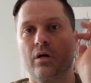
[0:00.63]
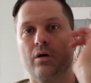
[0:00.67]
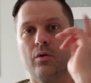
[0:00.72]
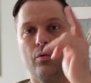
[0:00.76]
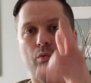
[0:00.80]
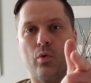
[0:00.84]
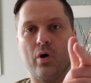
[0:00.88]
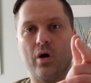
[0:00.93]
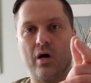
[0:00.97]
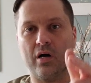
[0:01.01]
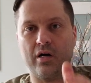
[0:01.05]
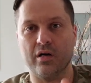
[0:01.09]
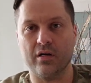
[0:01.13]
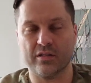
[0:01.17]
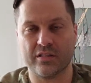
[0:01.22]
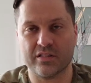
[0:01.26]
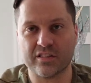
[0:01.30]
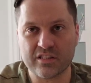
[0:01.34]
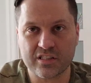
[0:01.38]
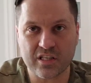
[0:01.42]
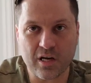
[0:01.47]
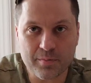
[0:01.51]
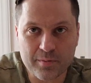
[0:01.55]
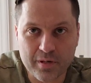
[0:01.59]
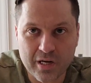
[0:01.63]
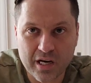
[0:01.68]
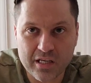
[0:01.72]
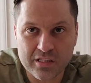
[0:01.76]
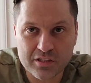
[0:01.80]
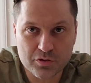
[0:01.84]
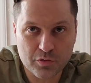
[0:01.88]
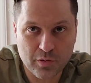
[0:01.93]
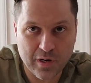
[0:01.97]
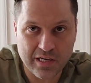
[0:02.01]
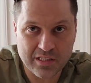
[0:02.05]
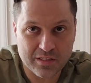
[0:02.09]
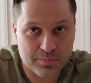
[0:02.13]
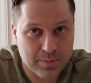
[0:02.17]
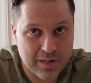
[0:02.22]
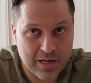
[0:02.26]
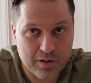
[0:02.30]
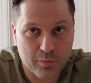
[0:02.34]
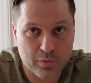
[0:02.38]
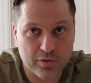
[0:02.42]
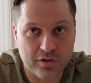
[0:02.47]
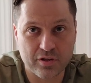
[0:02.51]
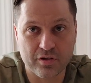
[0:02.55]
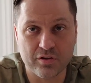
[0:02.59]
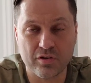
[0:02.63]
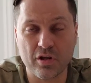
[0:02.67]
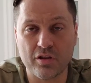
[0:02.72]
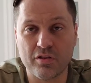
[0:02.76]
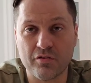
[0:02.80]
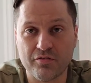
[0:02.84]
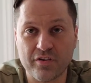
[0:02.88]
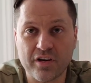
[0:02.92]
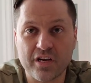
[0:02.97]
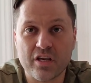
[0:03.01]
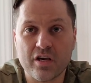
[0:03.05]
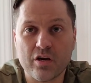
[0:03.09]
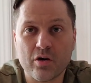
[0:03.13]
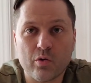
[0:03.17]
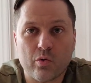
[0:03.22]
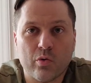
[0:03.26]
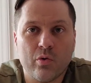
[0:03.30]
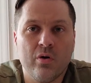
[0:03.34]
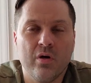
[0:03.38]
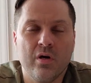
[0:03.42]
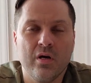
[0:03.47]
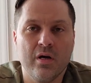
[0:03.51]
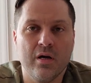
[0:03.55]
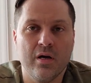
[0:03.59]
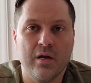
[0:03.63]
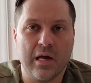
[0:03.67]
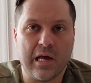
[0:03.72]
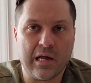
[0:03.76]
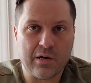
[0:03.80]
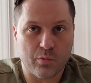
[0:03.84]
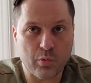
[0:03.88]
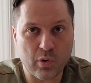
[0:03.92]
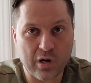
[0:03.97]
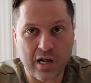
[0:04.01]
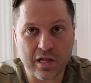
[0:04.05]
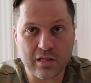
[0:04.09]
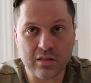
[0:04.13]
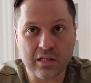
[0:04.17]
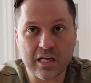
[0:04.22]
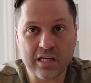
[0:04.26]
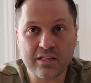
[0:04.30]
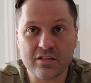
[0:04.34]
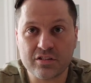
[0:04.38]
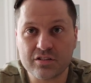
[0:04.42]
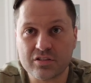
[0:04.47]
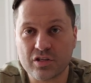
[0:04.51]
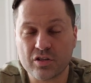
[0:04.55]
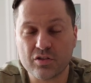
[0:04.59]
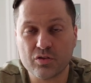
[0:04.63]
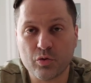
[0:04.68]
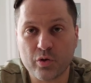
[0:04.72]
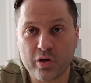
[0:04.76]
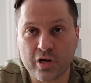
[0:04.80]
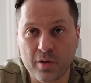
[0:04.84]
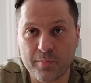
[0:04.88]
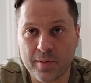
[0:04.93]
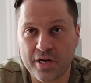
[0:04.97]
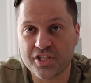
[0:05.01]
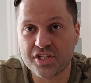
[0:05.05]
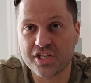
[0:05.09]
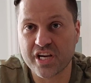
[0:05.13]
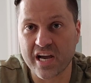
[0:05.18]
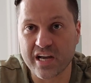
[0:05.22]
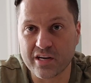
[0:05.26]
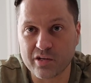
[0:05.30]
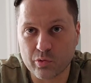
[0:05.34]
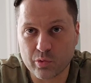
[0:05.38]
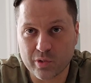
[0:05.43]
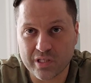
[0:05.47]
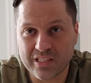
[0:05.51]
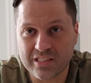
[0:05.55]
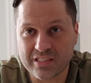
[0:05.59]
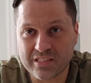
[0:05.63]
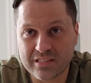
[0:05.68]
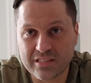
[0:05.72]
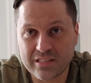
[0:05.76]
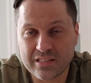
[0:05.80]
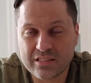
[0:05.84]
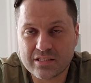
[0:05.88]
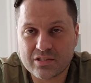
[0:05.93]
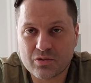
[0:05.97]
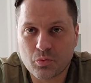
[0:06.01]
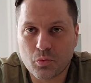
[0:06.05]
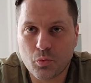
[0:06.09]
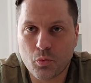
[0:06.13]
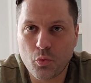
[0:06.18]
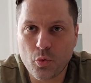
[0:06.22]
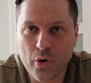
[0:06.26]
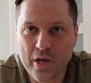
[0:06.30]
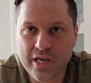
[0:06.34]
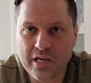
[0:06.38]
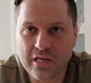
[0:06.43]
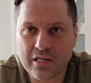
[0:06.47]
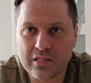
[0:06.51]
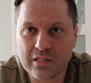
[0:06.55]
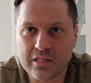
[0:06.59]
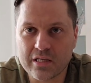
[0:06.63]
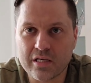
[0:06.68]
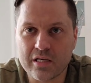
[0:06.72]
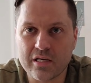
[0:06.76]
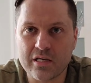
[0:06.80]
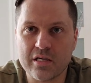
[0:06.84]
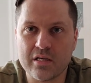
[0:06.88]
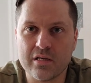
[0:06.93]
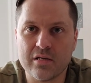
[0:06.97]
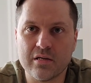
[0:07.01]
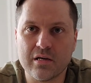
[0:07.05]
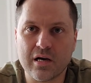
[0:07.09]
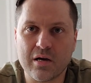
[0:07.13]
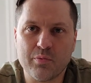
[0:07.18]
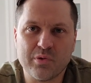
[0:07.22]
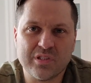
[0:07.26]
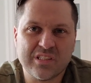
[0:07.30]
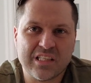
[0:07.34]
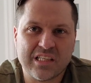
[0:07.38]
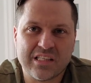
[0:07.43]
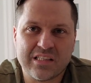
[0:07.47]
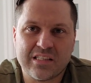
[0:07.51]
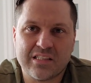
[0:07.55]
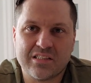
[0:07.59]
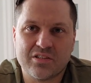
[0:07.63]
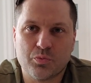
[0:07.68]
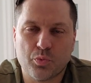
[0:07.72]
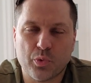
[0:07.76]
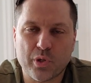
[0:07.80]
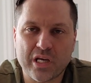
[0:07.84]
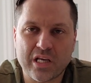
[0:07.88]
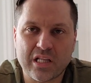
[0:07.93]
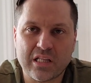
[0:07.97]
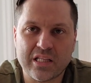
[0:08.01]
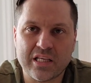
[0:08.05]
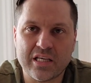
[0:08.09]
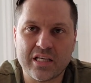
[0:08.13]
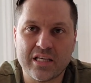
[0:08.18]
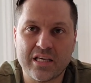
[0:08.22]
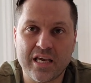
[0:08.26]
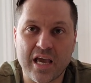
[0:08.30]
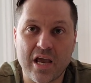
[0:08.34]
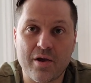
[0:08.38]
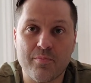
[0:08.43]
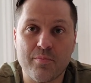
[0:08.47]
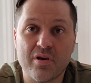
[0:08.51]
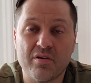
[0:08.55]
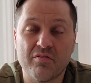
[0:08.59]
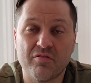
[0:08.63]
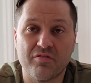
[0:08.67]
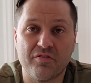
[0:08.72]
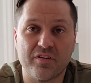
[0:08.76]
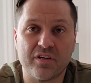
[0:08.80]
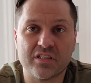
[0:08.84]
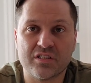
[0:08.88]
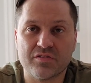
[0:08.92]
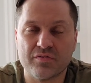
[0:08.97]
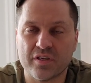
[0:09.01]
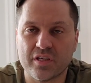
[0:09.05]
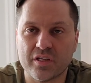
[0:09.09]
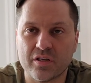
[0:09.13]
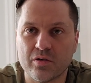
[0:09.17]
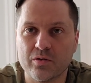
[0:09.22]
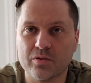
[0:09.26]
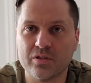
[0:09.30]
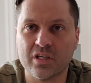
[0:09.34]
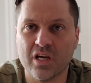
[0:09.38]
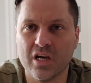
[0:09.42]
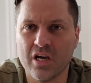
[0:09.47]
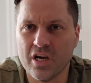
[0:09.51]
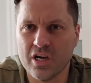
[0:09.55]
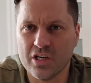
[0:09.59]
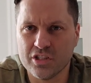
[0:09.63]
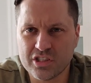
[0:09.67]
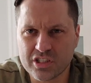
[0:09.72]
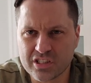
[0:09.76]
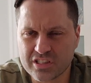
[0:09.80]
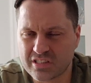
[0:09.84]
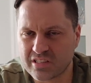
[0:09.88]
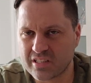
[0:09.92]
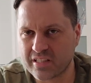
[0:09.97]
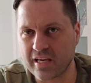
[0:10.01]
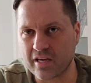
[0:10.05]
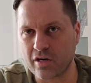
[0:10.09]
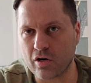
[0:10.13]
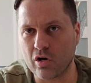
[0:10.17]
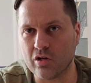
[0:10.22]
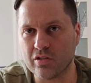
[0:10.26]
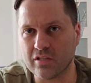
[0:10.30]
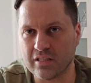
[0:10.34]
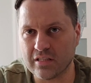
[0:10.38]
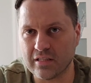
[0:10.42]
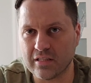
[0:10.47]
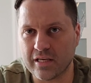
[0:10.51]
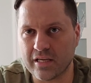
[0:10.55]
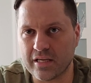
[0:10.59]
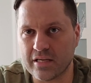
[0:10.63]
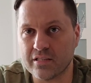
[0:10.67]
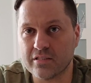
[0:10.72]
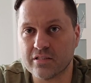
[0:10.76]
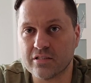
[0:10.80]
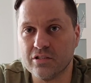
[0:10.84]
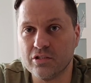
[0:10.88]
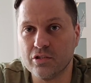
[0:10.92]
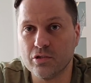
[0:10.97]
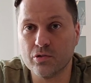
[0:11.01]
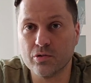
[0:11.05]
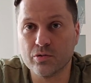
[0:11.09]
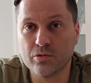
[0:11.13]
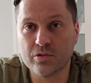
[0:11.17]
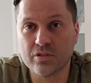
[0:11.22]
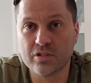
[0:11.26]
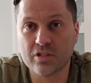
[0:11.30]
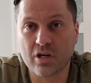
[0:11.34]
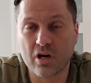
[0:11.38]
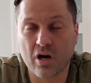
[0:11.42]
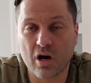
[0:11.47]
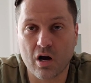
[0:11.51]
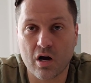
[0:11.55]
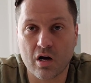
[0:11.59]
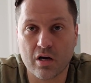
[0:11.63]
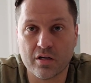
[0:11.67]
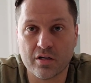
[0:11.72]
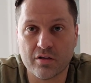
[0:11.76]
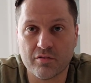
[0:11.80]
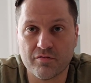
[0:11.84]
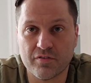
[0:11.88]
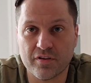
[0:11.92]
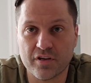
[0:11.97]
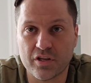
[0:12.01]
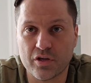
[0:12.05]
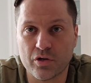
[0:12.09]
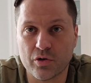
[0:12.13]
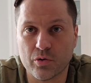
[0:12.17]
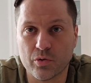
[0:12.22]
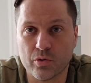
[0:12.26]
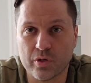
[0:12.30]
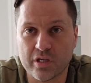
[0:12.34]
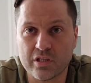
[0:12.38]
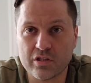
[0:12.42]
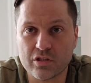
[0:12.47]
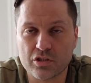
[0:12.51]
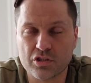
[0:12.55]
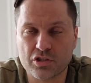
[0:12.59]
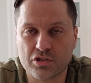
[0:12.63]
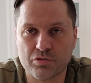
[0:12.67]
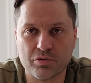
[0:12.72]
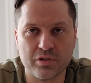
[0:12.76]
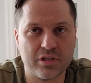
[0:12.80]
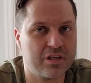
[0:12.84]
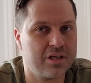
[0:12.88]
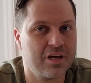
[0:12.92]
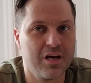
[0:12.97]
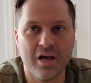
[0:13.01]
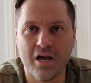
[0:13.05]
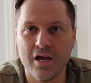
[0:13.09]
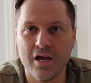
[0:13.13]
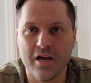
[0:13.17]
What's up guys, Graz back with another video. And what I'd like to start doing on my channel is these weekly gaming fix videos, just to get all the latest news on the video industry.